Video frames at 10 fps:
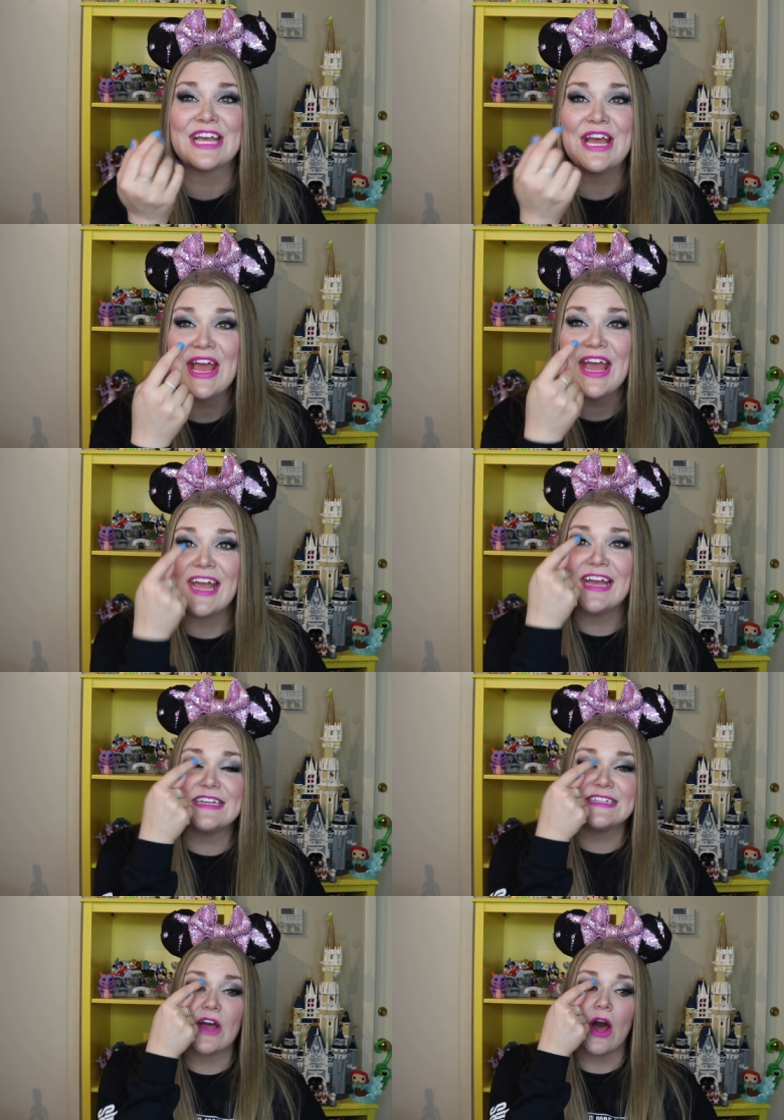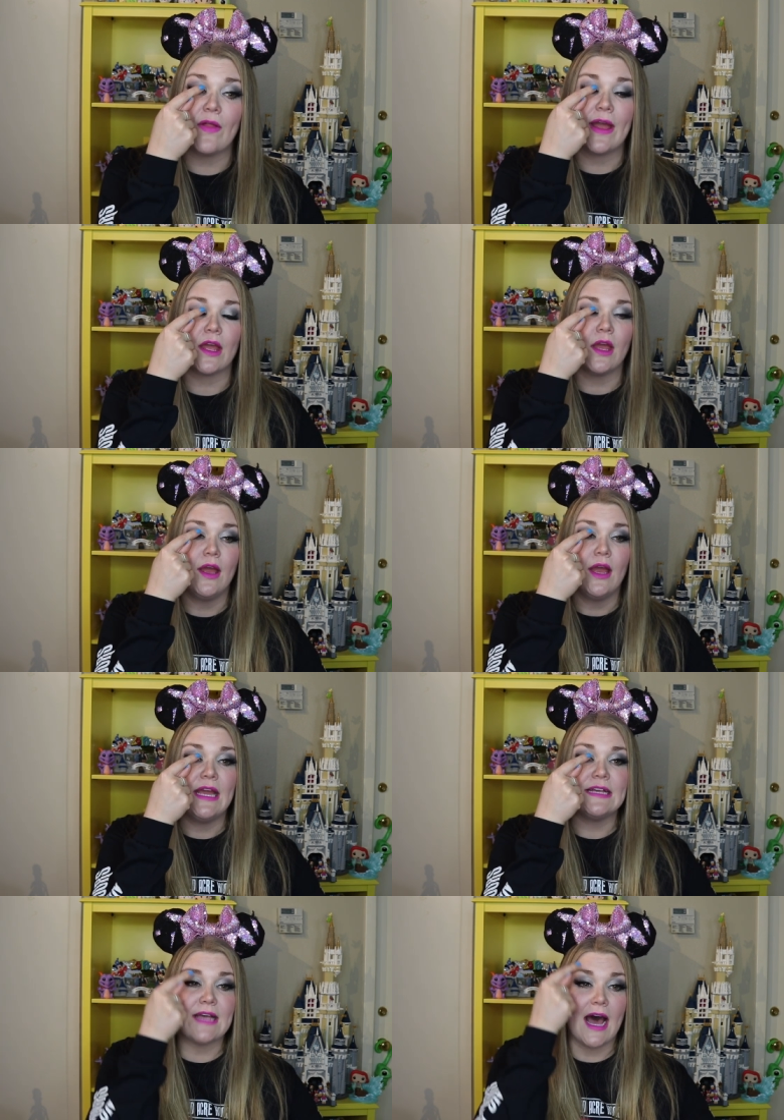He's got like
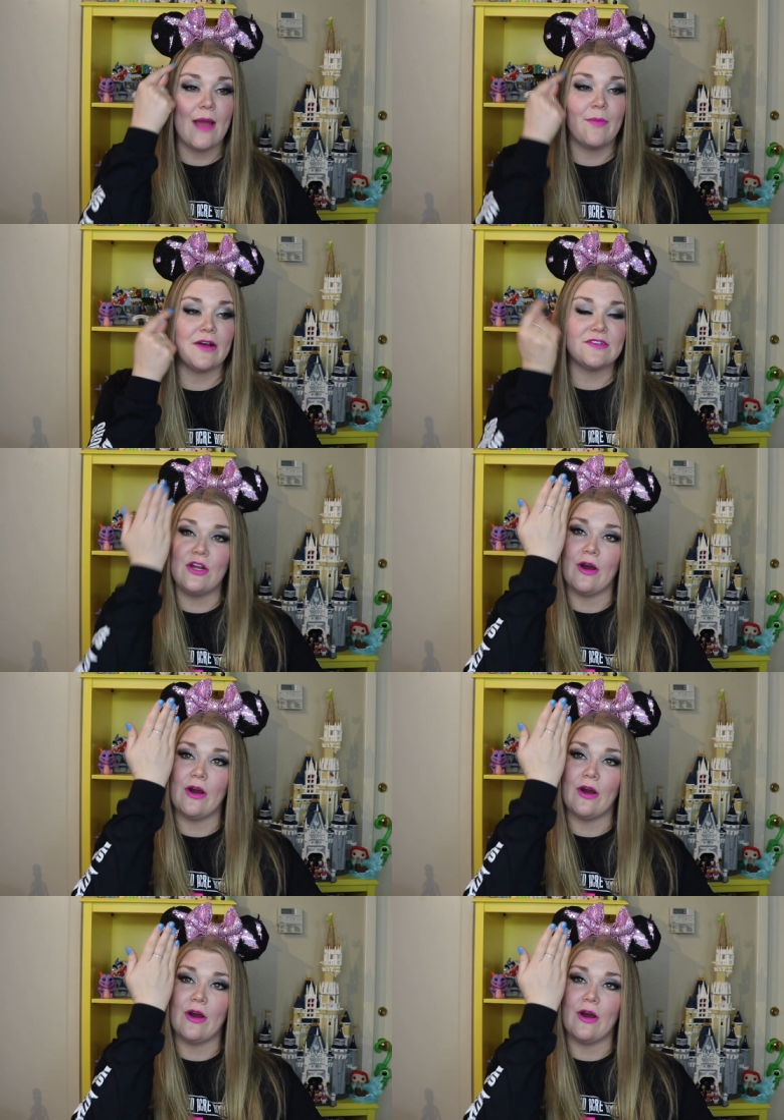his eyebrows,